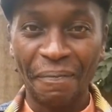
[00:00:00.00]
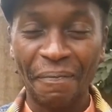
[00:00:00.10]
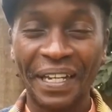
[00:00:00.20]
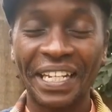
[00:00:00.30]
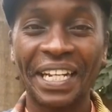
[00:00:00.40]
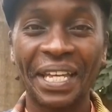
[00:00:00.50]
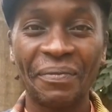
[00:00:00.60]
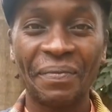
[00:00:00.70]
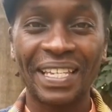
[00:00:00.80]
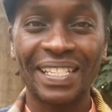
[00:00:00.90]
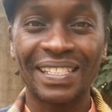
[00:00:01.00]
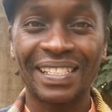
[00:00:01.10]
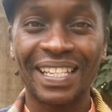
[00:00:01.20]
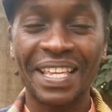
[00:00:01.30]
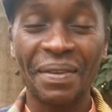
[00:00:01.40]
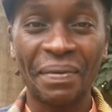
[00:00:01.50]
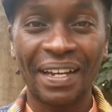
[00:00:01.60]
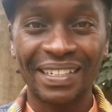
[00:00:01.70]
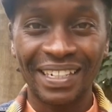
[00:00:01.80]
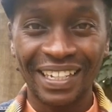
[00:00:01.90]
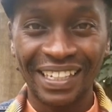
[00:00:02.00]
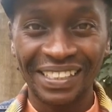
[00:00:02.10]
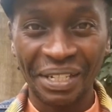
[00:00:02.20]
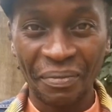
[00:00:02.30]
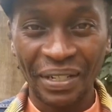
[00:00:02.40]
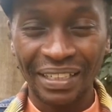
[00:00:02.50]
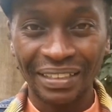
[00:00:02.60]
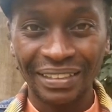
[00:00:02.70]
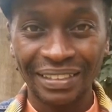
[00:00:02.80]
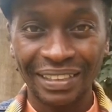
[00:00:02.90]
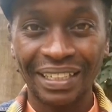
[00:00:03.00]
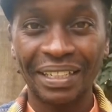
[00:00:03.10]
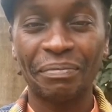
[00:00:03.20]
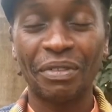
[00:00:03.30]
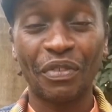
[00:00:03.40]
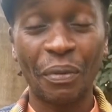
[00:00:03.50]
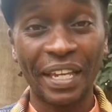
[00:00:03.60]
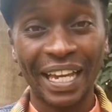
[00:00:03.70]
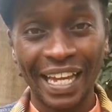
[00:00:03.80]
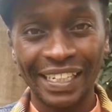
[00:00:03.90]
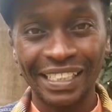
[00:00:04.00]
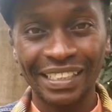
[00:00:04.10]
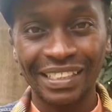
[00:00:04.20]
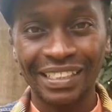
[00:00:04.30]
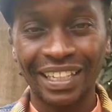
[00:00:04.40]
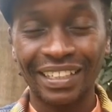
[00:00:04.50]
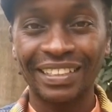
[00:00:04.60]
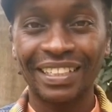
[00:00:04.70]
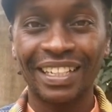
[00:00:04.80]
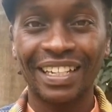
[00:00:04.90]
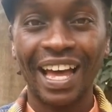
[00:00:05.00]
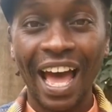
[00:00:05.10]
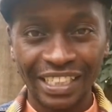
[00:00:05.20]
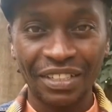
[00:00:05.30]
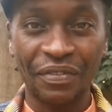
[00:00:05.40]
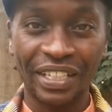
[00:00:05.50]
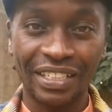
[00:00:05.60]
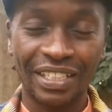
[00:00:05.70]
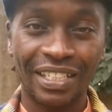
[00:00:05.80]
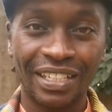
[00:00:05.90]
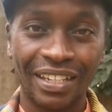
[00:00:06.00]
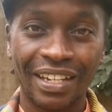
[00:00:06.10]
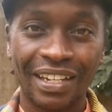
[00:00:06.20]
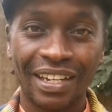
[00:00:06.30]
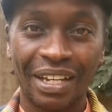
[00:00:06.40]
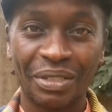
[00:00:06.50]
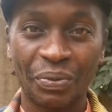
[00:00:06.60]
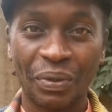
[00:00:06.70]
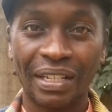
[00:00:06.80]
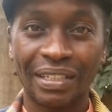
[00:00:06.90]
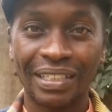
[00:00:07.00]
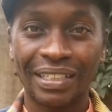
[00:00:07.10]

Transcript: My name is Ivanda Samuel, performing artist and activist as well.